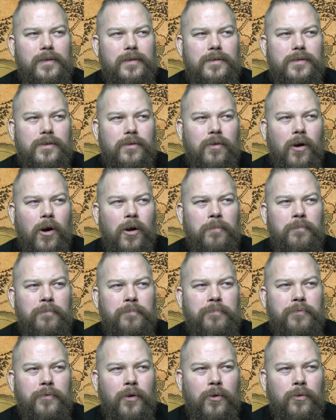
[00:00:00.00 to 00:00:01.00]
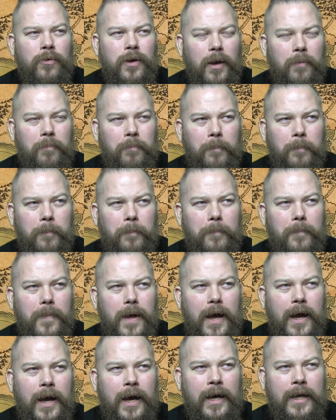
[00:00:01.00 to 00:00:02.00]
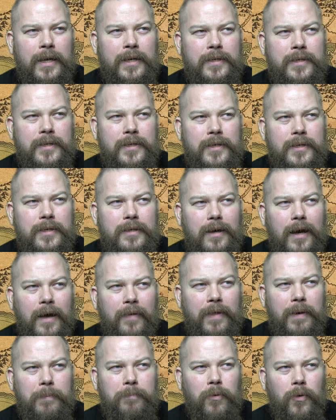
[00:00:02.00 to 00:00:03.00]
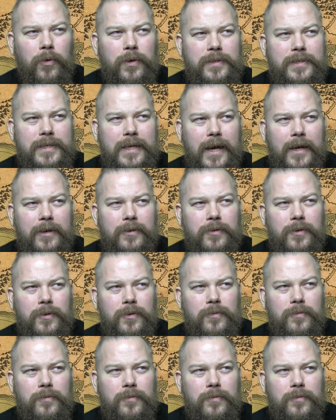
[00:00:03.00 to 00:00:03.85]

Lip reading: So I broke him, and at that point he had,